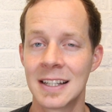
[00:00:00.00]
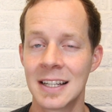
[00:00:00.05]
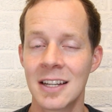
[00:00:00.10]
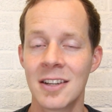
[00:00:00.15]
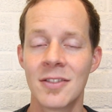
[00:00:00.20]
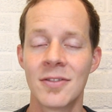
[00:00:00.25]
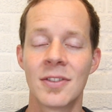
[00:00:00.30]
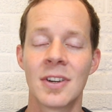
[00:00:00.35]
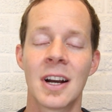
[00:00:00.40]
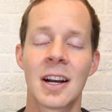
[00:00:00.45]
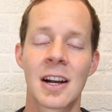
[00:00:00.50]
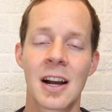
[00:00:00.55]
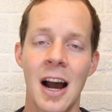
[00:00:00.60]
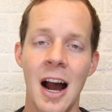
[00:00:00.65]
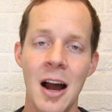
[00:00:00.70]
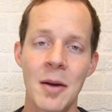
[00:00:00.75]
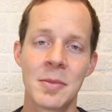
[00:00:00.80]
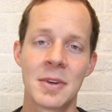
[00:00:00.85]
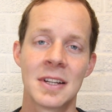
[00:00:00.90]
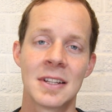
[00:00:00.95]
give a
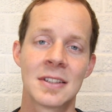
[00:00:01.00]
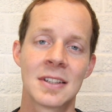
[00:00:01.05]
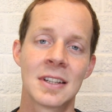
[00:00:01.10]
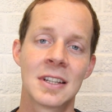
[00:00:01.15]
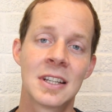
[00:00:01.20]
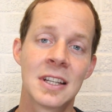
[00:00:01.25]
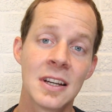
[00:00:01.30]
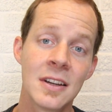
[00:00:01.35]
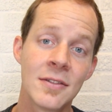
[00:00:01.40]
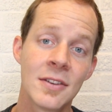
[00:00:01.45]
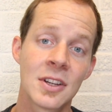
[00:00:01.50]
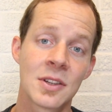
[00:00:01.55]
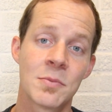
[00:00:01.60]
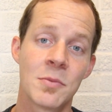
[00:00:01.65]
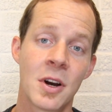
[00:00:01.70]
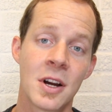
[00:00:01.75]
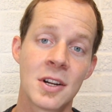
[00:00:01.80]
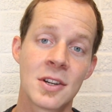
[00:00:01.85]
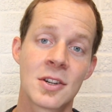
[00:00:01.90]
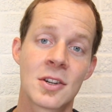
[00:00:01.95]
comment to give as
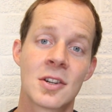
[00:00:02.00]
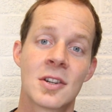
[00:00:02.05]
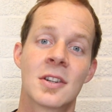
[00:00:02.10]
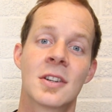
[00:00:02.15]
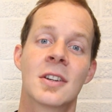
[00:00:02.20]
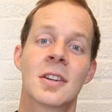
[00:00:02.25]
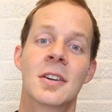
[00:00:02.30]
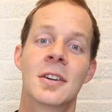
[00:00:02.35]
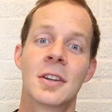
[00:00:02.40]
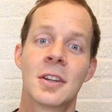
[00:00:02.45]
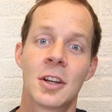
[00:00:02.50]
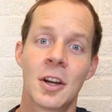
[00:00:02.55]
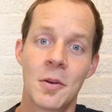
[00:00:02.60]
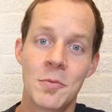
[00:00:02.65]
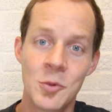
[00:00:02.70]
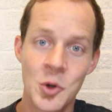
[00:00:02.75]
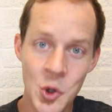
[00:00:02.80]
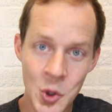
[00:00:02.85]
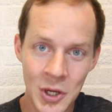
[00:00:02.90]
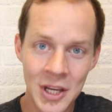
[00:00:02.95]
much
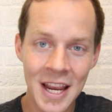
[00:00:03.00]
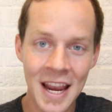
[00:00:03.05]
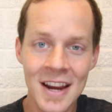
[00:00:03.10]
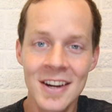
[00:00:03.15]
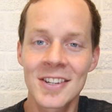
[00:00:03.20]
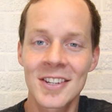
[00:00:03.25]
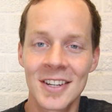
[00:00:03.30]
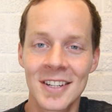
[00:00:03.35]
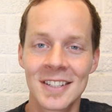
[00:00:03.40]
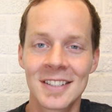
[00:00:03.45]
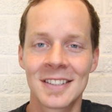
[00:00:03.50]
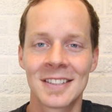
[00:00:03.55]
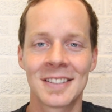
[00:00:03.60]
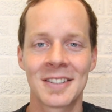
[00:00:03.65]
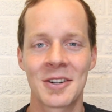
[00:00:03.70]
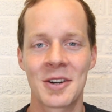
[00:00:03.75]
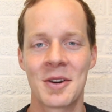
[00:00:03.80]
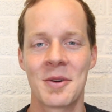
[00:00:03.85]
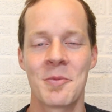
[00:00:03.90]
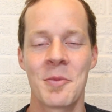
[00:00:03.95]
communication,
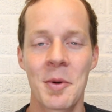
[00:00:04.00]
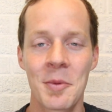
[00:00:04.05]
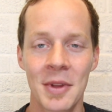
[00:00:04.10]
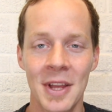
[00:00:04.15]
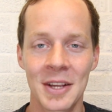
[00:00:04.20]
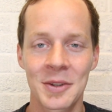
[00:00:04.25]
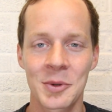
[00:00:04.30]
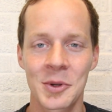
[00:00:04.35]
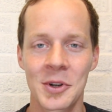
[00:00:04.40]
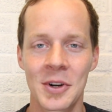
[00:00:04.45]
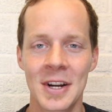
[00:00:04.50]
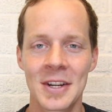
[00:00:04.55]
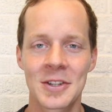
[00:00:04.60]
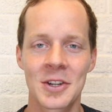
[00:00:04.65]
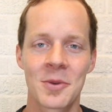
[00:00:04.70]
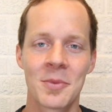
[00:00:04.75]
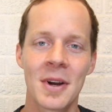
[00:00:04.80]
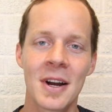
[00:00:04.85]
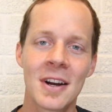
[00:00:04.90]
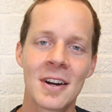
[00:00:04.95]
remember that's what grades
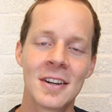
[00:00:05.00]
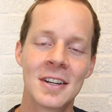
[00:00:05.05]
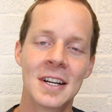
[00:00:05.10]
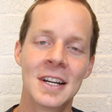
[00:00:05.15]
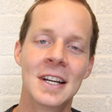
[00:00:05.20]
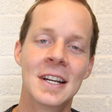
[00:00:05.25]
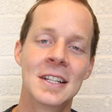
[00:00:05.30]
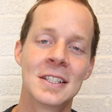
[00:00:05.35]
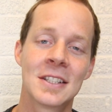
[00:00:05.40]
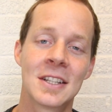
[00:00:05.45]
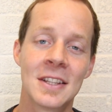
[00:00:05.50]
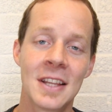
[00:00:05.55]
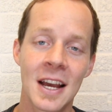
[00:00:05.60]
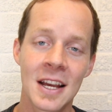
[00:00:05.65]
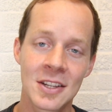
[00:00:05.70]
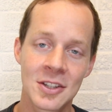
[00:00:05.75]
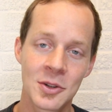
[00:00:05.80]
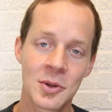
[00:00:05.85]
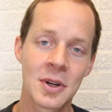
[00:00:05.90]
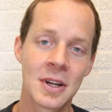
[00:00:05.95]
are about, to
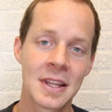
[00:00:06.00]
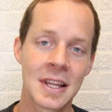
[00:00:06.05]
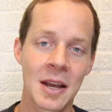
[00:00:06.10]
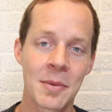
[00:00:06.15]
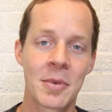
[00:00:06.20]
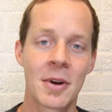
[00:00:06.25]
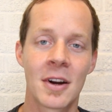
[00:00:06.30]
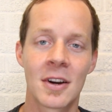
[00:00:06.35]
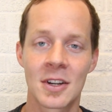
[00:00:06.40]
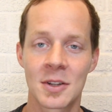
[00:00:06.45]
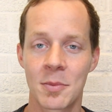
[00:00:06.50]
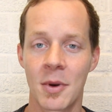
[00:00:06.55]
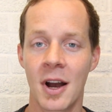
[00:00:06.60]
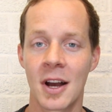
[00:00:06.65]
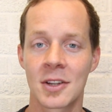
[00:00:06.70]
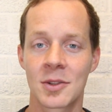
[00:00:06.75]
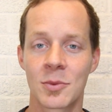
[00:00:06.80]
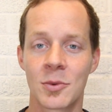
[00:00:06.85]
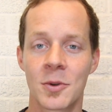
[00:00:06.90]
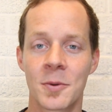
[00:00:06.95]
that student and that parent as
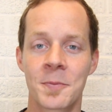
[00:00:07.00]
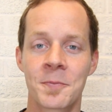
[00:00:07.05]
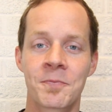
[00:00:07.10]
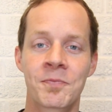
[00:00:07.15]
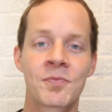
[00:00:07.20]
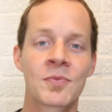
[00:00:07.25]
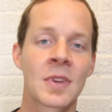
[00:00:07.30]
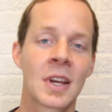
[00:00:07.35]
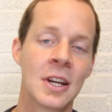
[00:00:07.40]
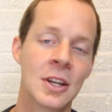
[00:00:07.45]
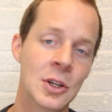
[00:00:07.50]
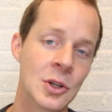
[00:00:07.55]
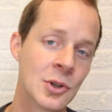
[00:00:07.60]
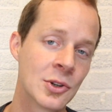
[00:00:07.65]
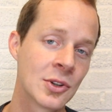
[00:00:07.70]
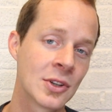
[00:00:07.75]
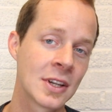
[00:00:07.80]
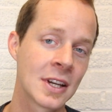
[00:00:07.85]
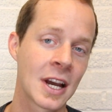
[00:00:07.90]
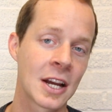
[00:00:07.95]
possible.
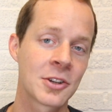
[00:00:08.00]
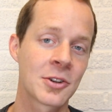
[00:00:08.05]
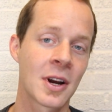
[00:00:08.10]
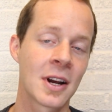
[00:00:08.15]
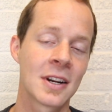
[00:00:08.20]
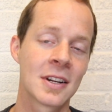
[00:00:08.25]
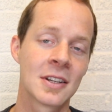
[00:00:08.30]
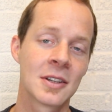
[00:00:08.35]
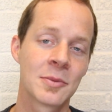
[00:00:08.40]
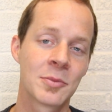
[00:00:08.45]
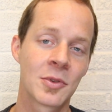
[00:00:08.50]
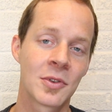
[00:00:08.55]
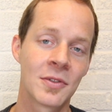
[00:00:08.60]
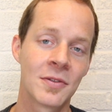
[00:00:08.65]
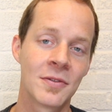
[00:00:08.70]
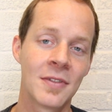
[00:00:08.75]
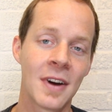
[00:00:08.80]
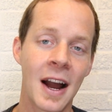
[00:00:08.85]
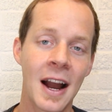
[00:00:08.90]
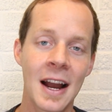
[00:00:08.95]
Usually I try to
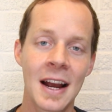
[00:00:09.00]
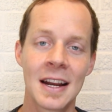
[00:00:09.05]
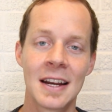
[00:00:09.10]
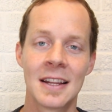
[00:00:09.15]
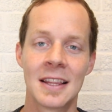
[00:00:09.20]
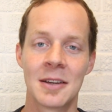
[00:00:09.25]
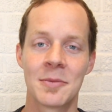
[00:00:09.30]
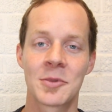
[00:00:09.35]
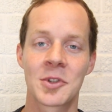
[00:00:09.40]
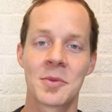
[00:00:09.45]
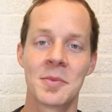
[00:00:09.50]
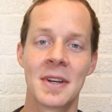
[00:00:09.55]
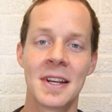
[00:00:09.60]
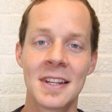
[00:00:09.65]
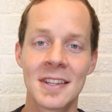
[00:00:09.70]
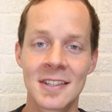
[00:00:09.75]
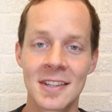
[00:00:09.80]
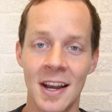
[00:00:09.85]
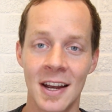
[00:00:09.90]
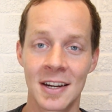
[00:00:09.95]
provide them some
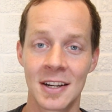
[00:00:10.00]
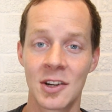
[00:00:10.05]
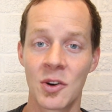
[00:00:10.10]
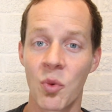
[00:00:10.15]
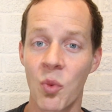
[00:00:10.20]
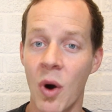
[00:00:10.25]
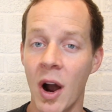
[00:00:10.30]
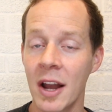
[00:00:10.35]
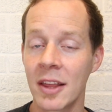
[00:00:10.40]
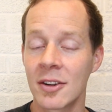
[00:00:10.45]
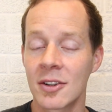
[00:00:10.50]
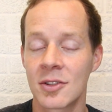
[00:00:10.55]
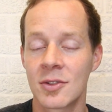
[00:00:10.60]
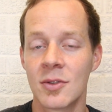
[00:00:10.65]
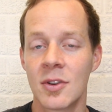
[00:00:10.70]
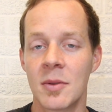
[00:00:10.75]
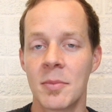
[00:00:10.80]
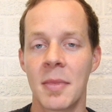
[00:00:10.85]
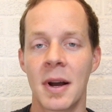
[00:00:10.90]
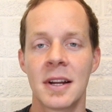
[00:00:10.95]
insight into why their
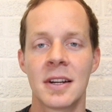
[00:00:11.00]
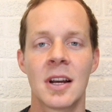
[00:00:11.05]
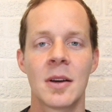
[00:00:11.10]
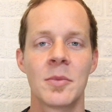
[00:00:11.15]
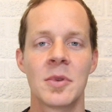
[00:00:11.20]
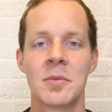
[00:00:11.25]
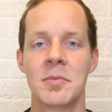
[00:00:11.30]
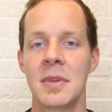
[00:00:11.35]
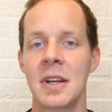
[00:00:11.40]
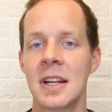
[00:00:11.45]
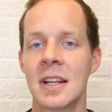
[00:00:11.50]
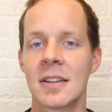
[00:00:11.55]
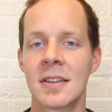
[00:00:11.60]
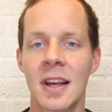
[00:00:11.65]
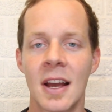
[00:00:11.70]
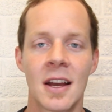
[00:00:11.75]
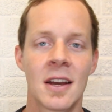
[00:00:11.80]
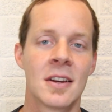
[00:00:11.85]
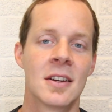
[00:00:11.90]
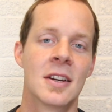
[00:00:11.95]
student might not be meeting
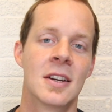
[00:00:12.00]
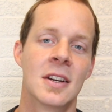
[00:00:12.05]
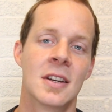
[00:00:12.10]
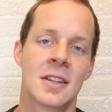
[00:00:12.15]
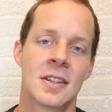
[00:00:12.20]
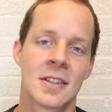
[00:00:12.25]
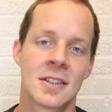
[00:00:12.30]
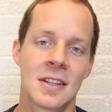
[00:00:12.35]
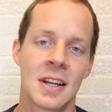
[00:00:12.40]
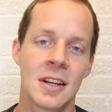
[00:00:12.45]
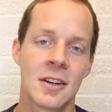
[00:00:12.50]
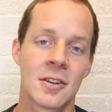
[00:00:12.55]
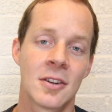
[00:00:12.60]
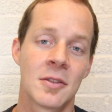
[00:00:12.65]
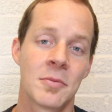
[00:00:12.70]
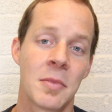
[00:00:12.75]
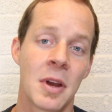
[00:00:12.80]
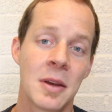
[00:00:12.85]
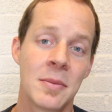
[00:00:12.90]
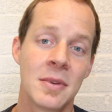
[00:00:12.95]
that
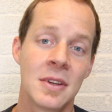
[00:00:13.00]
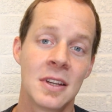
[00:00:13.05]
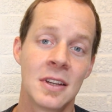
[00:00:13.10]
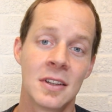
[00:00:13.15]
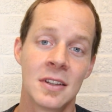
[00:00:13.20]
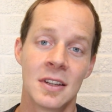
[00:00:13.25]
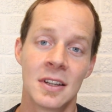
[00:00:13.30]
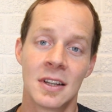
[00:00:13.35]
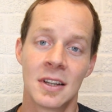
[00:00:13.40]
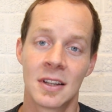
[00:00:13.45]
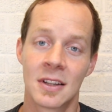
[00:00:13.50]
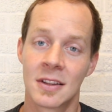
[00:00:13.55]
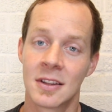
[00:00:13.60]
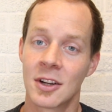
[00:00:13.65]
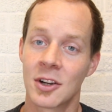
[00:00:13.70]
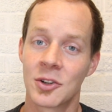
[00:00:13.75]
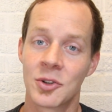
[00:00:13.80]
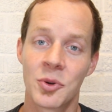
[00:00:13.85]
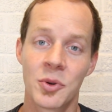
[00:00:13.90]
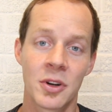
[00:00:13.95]
standard. Maybe
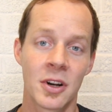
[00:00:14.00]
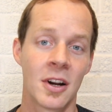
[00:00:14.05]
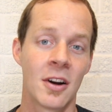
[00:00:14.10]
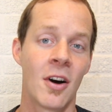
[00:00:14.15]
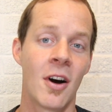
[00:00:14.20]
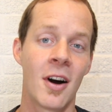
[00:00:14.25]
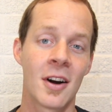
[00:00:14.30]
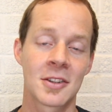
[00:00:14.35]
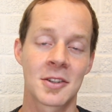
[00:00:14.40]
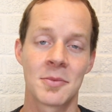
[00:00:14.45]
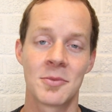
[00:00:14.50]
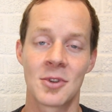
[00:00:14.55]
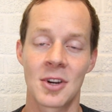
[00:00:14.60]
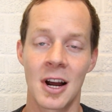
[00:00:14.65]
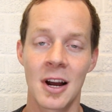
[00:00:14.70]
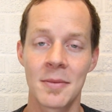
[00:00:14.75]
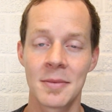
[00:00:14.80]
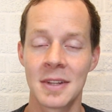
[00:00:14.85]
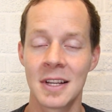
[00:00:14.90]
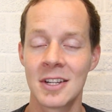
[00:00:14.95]
they're doing an awesome
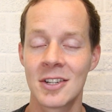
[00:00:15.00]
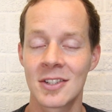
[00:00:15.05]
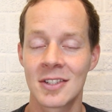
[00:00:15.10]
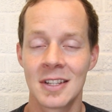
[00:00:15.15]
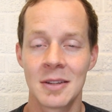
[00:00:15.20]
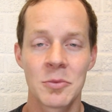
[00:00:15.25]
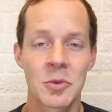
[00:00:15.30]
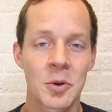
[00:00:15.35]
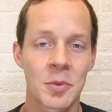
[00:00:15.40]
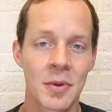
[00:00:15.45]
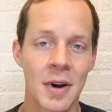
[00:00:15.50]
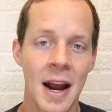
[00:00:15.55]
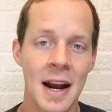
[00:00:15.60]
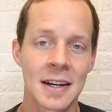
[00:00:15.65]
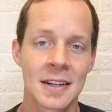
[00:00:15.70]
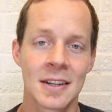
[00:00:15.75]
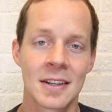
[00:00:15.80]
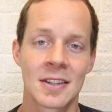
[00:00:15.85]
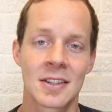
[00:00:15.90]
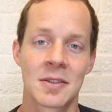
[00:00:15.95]
job and they just need more
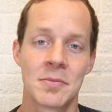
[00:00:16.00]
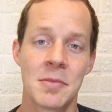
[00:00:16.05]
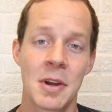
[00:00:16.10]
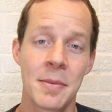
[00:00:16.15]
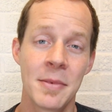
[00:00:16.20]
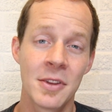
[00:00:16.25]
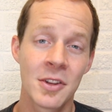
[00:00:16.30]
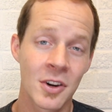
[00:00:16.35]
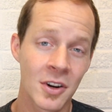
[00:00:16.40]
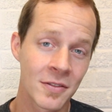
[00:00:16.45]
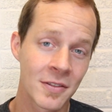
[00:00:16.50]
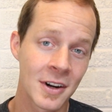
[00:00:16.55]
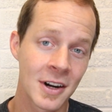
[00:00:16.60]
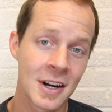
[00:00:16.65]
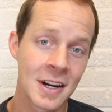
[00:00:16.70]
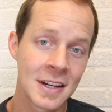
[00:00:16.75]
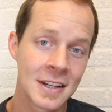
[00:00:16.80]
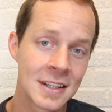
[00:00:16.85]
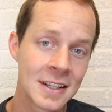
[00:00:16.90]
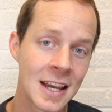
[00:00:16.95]
practice. Maybe they're a
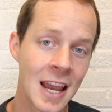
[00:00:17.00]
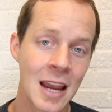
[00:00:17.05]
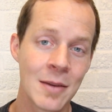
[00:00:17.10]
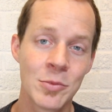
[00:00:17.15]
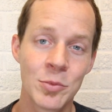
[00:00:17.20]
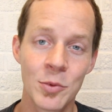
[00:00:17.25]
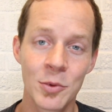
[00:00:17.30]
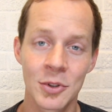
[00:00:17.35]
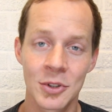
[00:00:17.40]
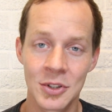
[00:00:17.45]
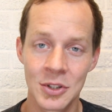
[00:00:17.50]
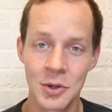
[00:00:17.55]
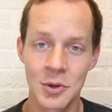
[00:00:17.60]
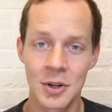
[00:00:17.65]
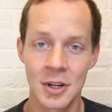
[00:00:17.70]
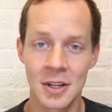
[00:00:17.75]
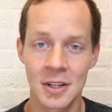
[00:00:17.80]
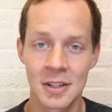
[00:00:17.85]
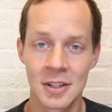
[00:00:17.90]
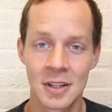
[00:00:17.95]
very capable
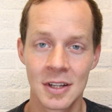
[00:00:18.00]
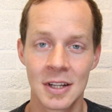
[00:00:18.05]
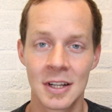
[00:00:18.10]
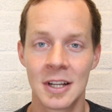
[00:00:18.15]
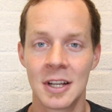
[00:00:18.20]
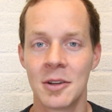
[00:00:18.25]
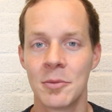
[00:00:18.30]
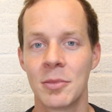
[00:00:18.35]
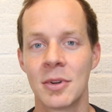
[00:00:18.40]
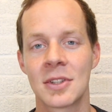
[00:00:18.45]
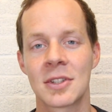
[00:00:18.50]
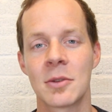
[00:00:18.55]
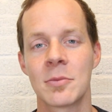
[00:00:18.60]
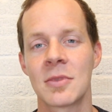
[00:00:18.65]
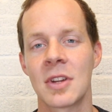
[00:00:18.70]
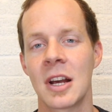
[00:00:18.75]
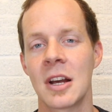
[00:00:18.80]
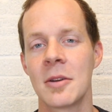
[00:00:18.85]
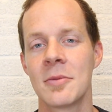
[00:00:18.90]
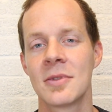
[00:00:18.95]
student, but
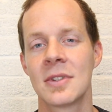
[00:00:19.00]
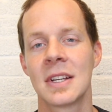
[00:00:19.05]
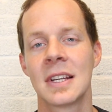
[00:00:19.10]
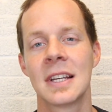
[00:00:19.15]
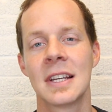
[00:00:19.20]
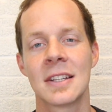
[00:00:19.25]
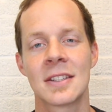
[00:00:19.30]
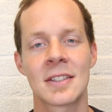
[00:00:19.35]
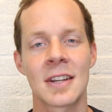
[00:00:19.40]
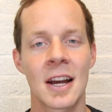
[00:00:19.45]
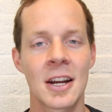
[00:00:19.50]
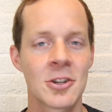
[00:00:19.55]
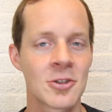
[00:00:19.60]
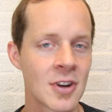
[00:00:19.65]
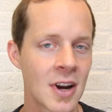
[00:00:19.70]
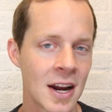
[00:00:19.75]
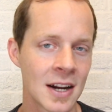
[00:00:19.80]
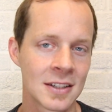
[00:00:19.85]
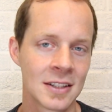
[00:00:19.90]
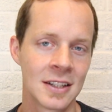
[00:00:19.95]
sometimes they get
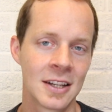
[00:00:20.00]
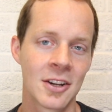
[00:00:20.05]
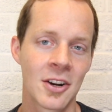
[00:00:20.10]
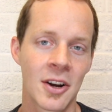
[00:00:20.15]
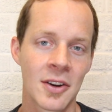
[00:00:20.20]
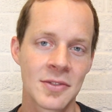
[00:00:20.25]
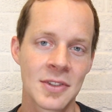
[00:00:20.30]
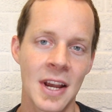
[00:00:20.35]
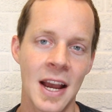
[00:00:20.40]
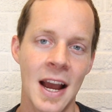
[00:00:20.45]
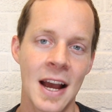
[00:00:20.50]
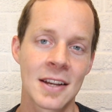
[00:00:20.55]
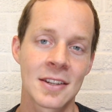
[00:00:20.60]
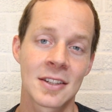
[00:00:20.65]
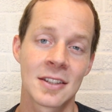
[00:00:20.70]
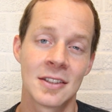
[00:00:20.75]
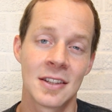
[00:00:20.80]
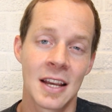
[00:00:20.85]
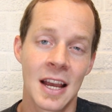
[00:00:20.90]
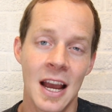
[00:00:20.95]
sidetracked and get off
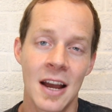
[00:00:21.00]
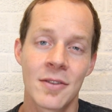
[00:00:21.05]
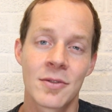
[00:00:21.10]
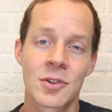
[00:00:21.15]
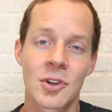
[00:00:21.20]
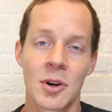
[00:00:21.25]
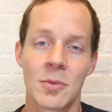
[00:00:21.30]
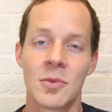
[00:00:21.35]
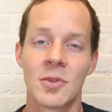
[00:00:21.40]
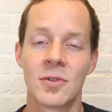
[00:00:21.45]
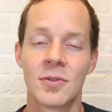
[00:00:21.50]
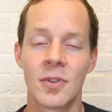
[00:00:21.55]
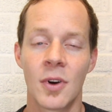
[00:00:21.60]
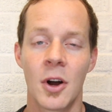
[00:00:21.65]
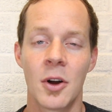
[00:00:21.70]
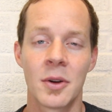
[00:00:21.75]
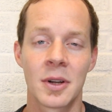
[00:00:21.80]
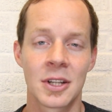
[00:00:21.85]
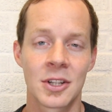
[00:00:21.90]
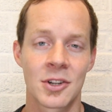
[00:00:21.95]
task and they have trouble
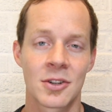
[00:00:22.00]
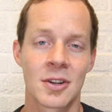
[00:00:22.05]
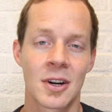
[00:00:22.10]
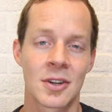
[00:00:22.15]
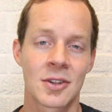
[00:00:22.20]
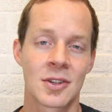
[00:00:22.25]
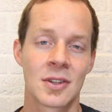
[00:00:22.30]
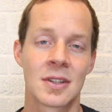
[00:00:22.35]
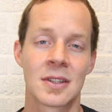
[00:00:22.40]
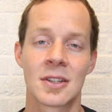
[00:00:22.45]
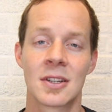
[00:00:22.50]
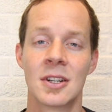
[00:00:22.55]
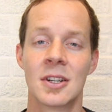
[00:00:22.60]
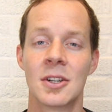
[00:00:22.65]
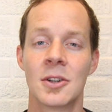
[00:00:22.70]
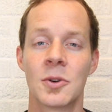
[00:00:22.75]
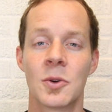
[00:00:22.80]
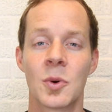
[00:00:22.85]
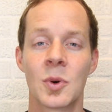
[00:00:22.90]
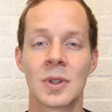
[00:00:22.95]
following instructions
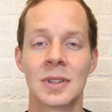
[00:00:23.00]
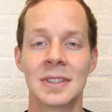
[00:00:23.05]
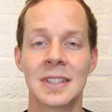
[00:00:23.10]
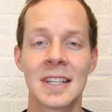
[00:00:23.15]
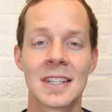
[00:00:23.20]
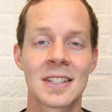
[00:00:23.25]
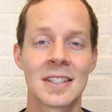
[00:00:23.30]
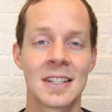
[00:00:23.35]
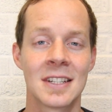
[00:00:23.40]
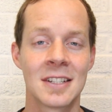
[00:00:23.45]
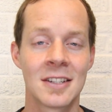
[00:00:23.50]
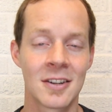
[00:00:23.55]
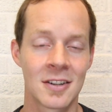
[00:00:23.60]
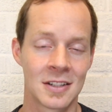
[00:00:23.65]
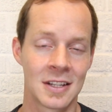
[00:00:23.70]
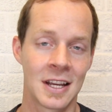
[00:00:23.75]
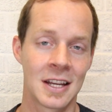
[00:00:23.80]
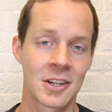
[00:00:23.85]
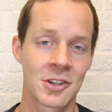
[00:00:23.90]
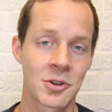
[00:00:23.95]
or listening
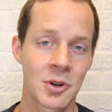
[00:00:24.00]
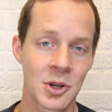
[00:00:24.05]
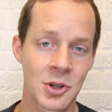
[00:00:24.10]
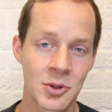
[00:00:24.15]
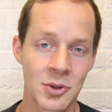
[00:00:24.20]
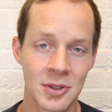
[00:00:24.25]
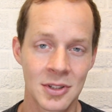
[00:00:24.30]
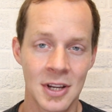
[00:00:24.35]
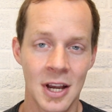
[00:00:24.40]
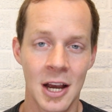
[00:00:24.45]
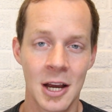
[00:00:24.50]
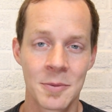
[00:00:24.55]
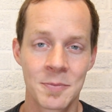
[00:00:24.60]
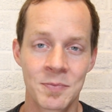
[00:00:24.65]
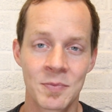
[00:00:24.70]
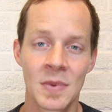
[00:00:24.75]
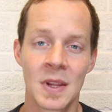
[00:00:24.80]
during that instructional time.